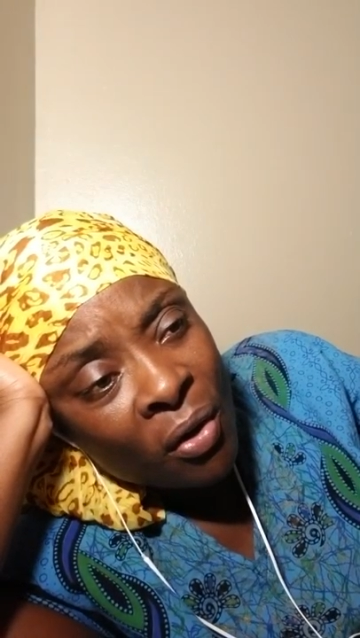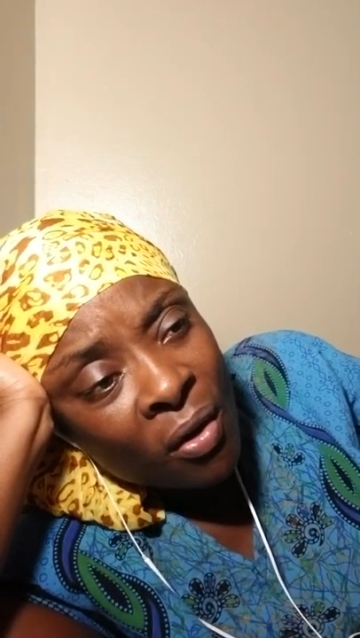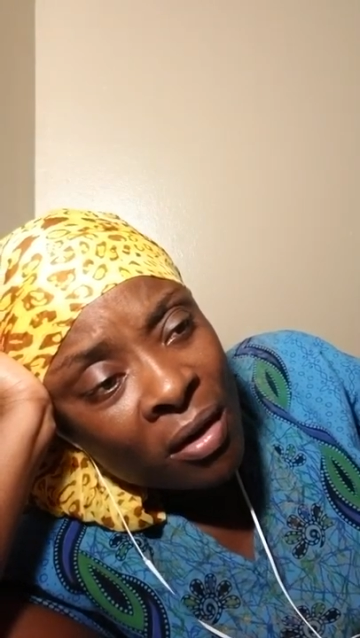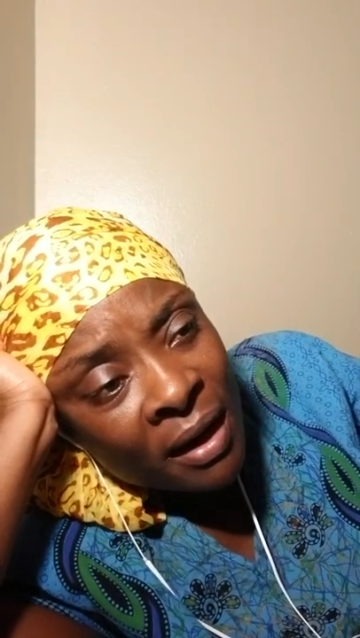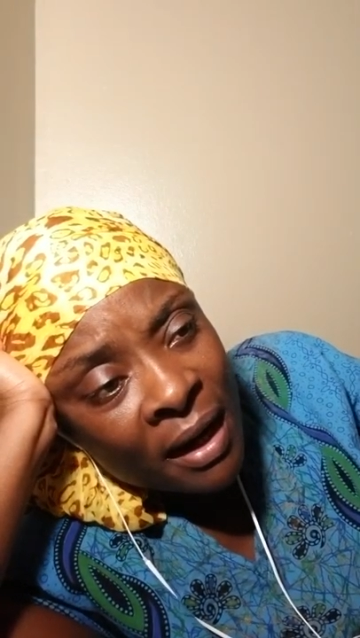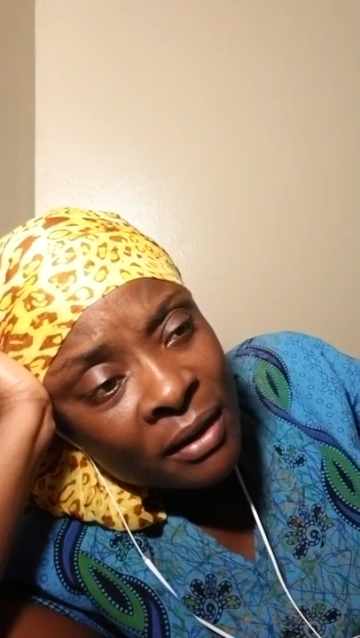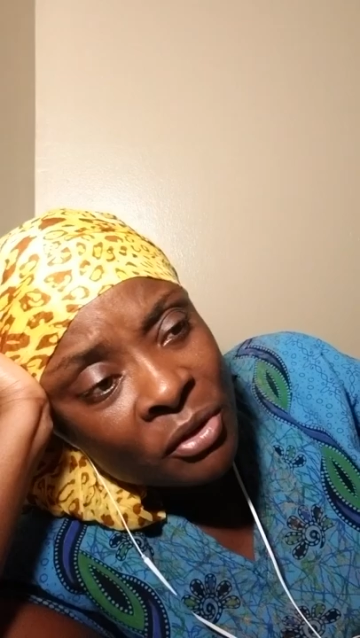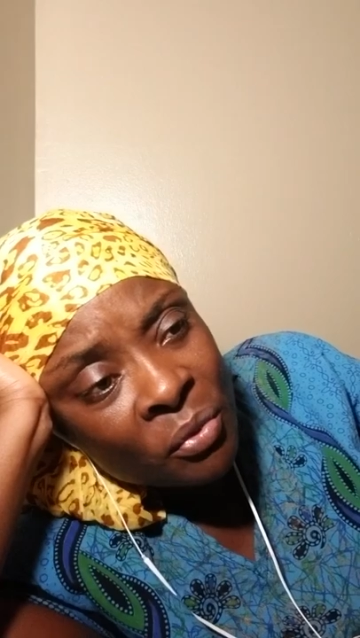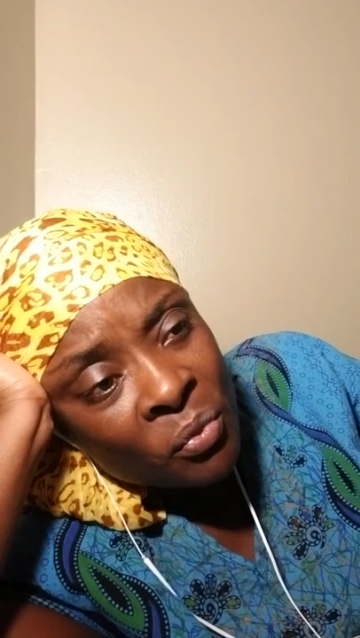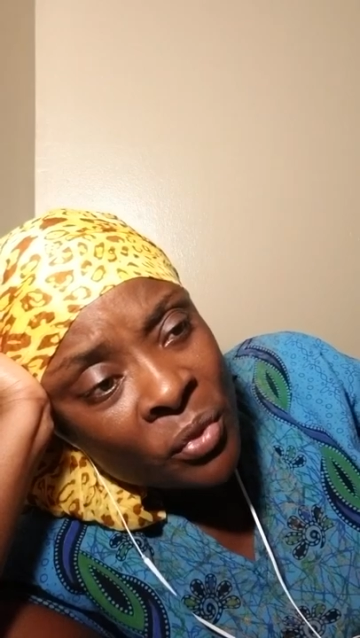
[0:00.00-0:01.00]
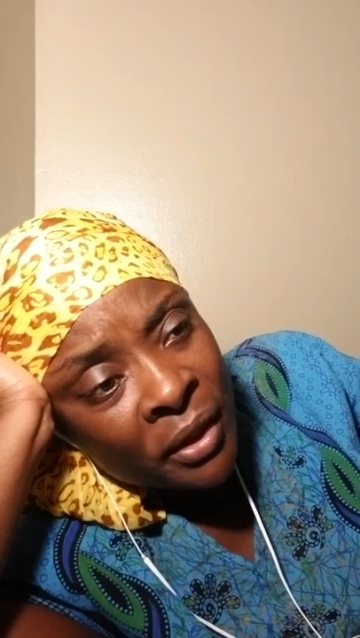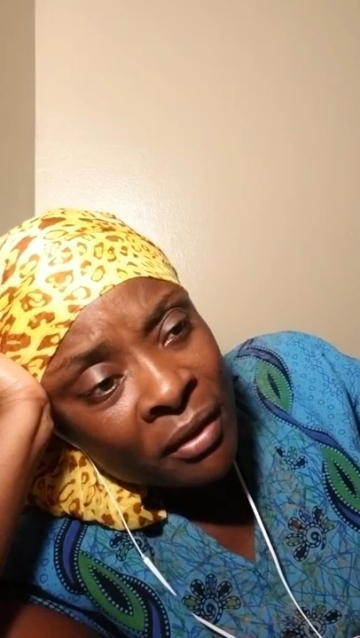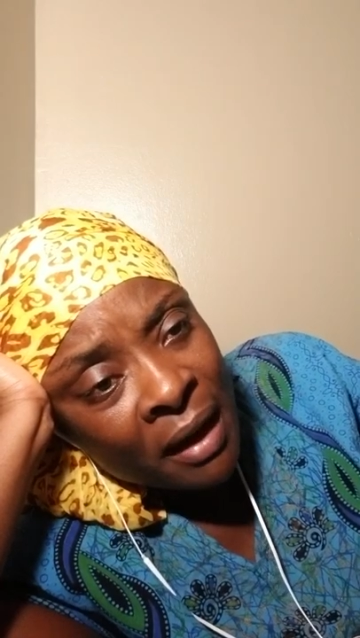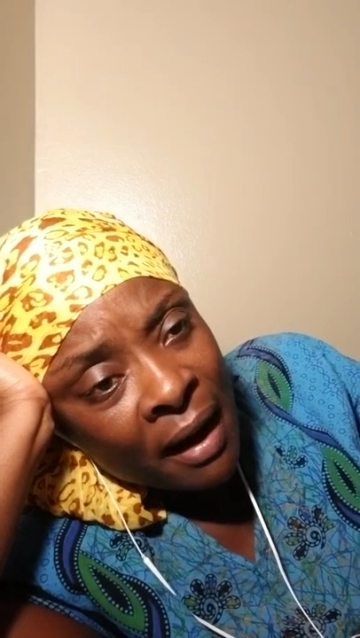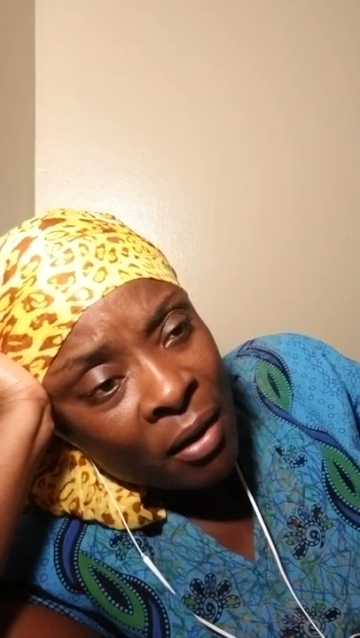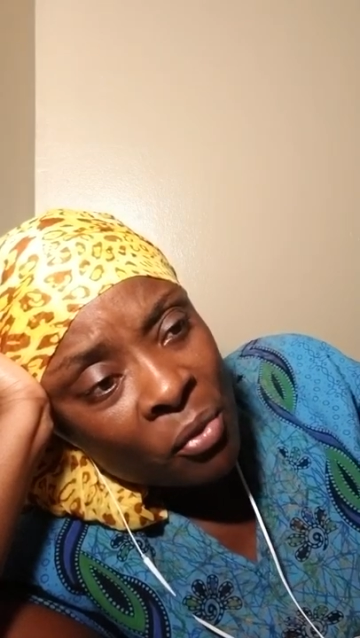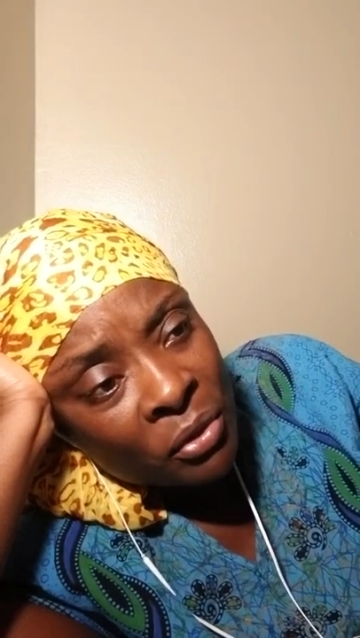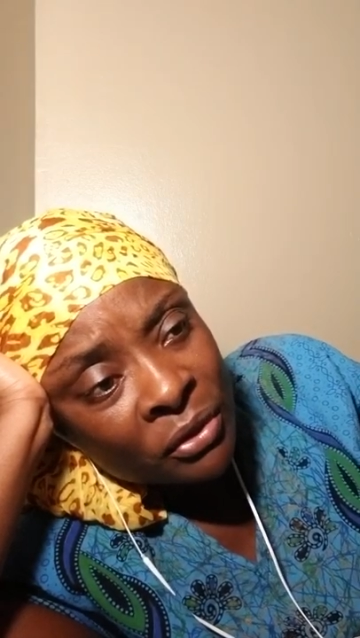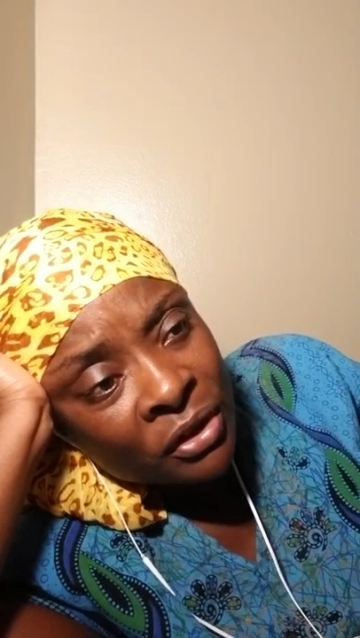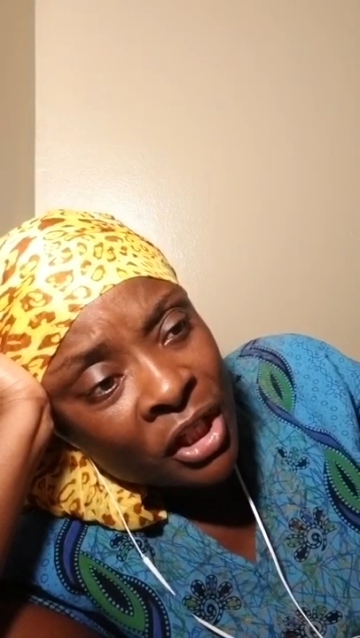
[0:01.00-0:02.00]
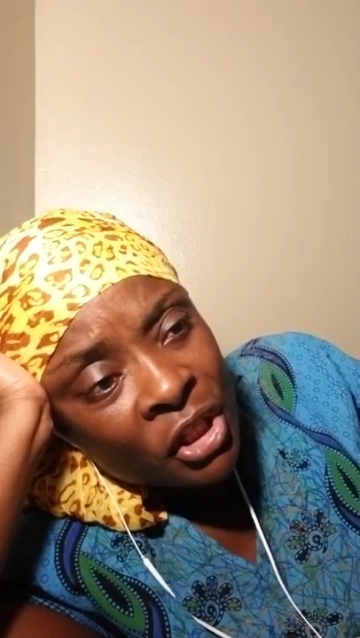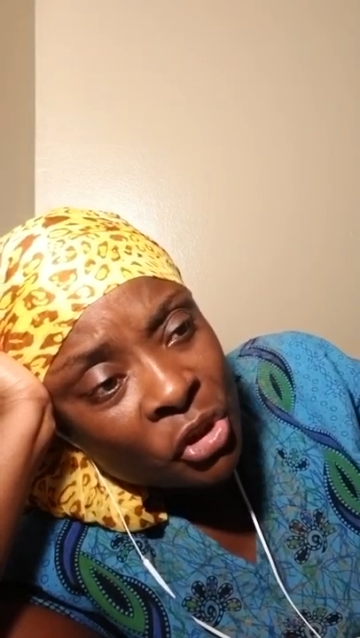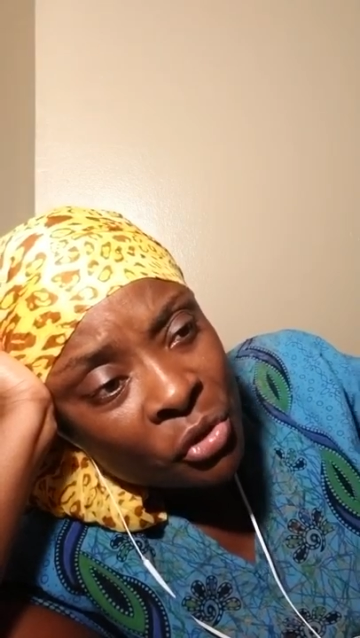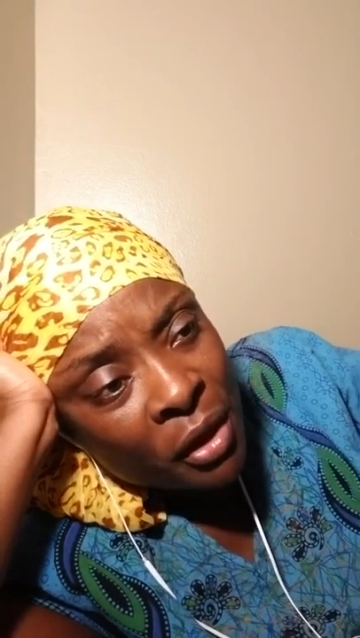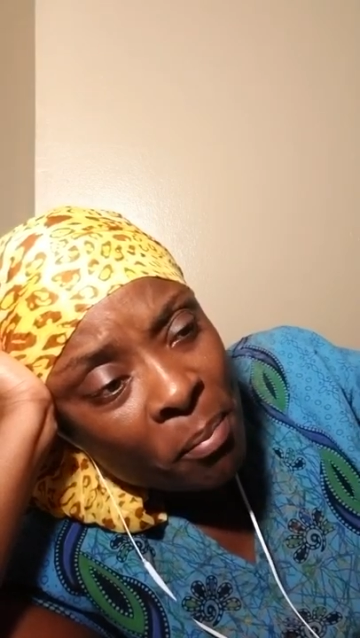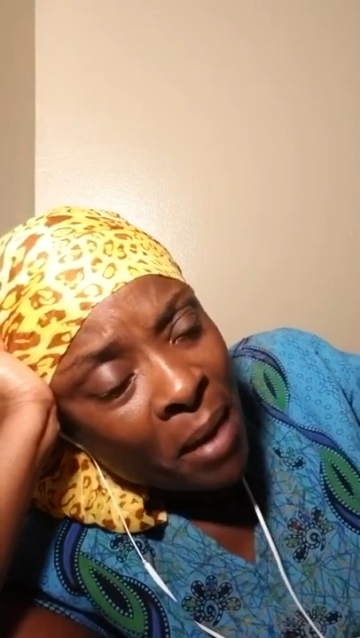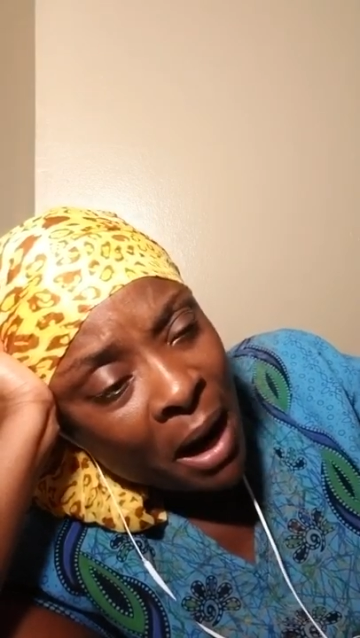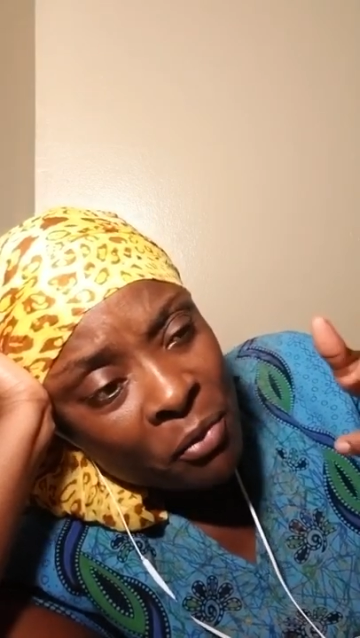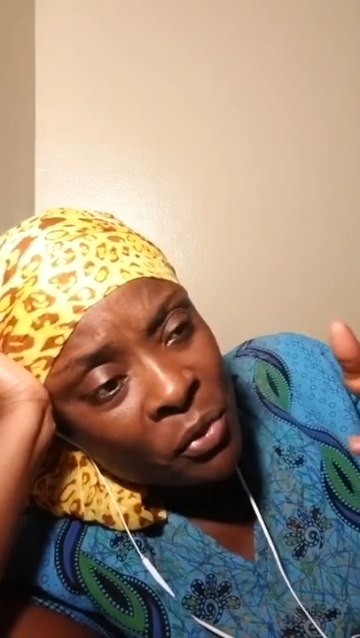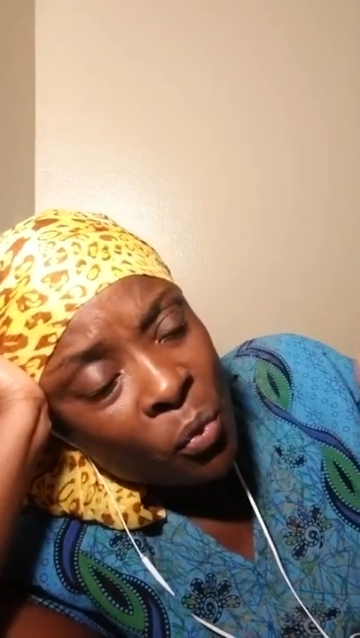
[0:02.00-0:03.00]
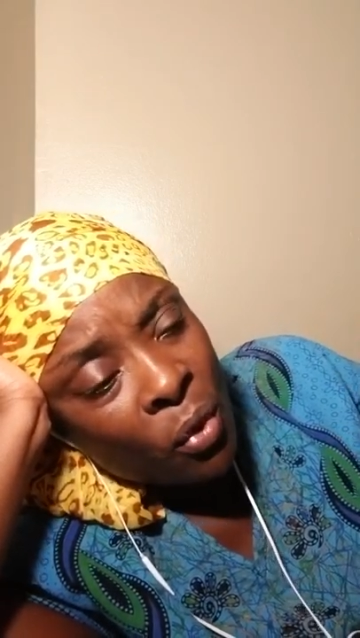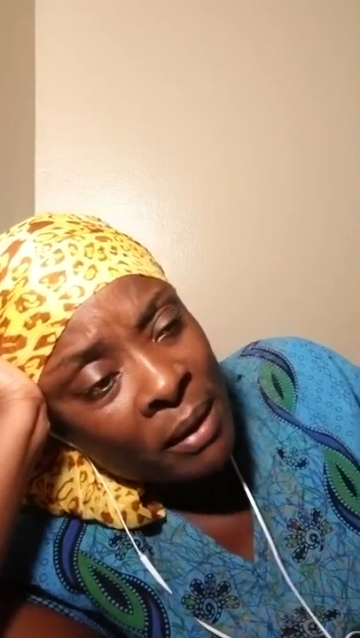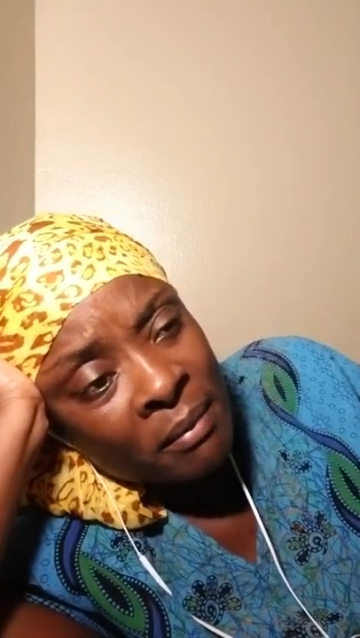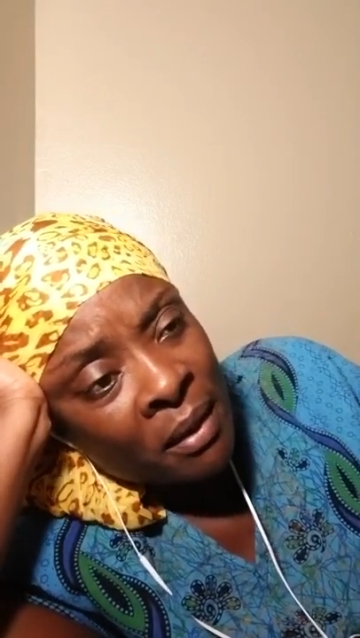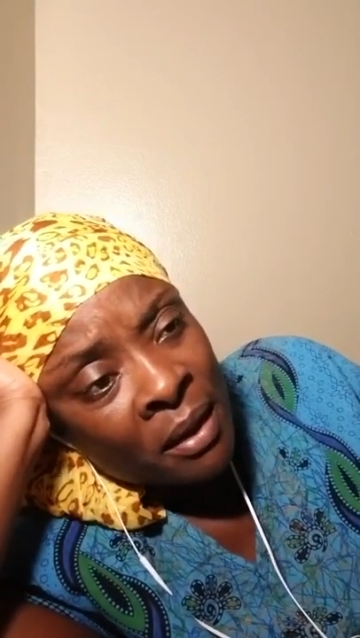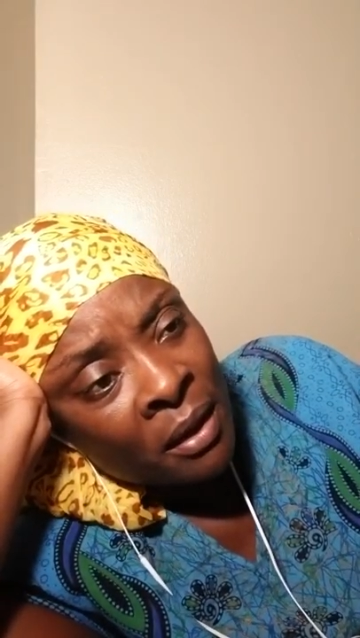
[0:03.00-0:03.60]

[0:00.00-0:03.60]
all kinds of weird hours, and you did the married one.